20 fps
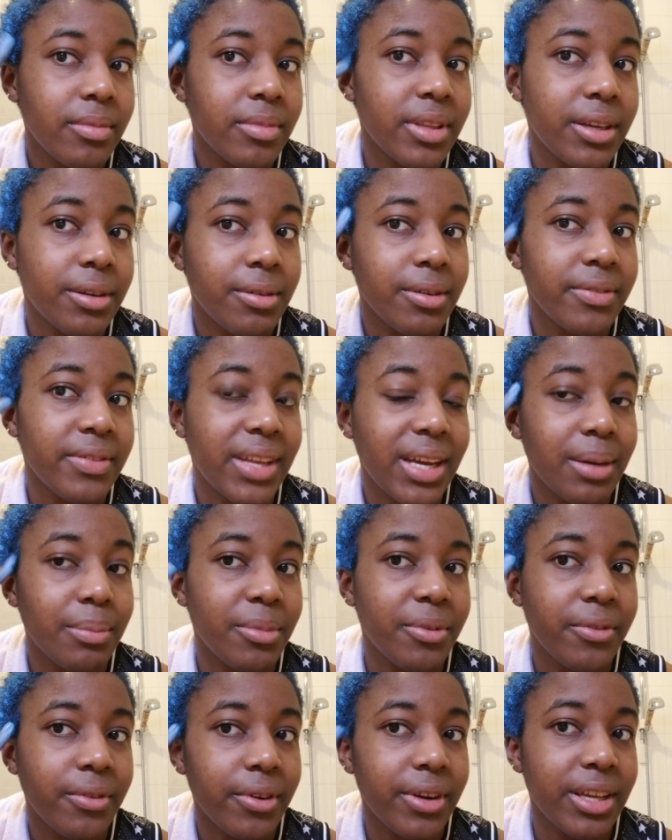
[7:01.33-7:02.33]
deal with that
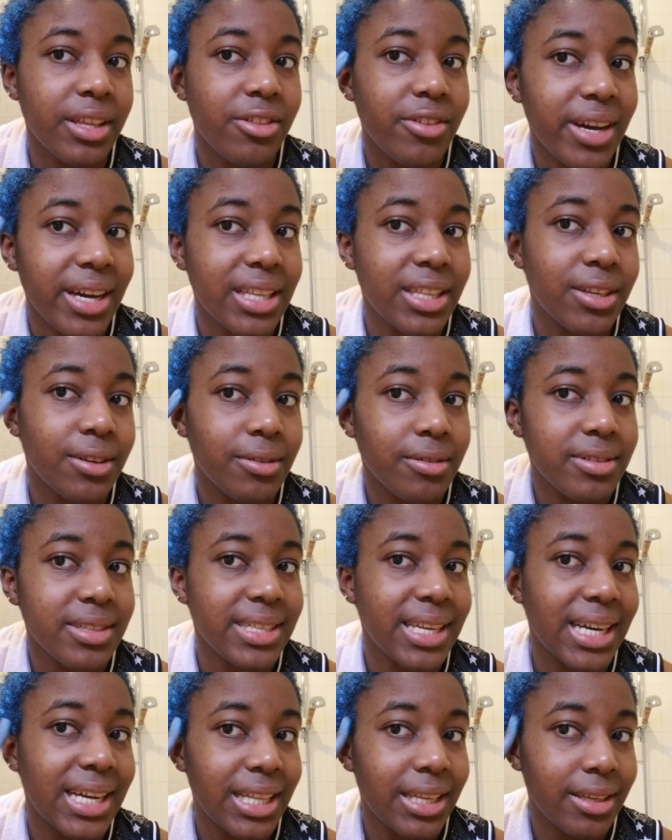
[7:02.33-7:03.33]
before you try and deal with
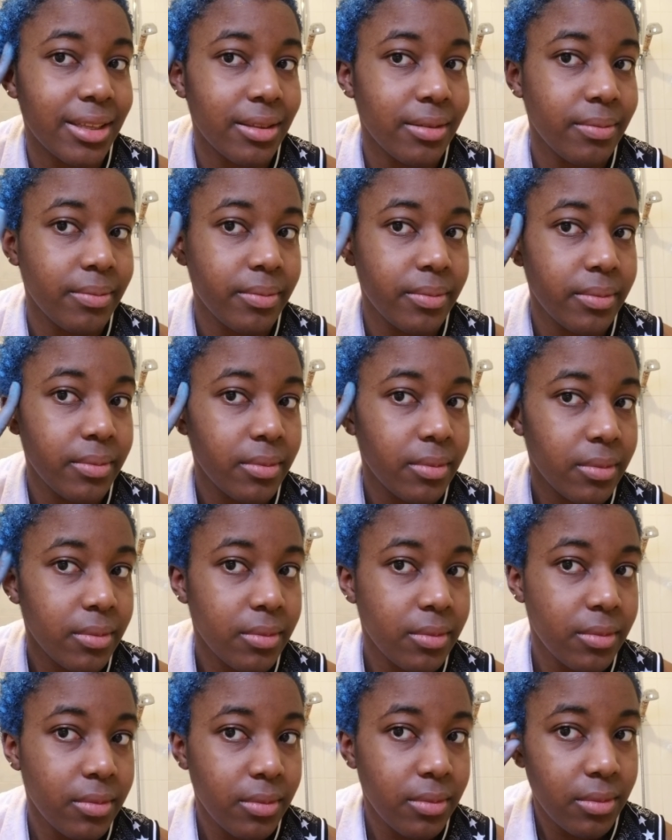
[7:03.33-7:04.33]
styling,
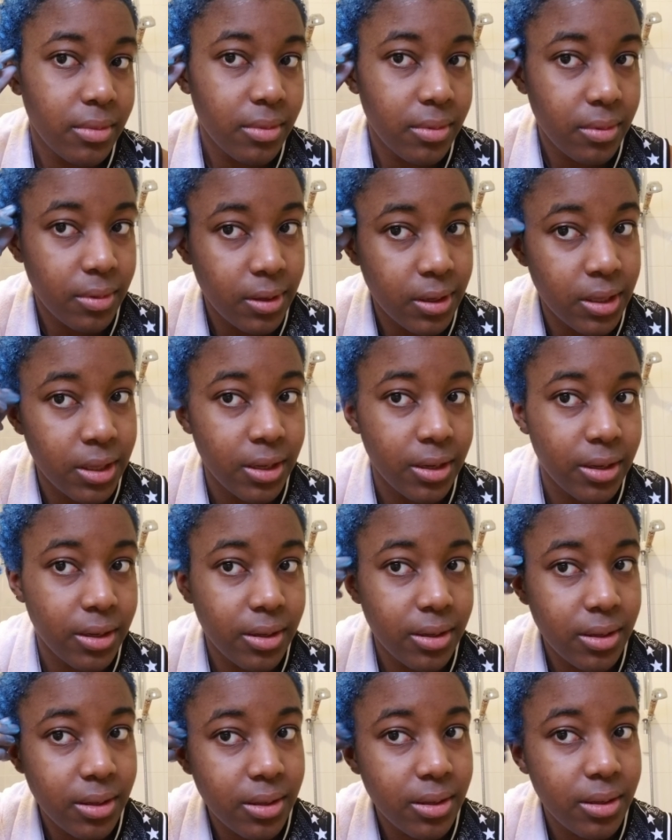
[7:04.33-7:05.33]
you know.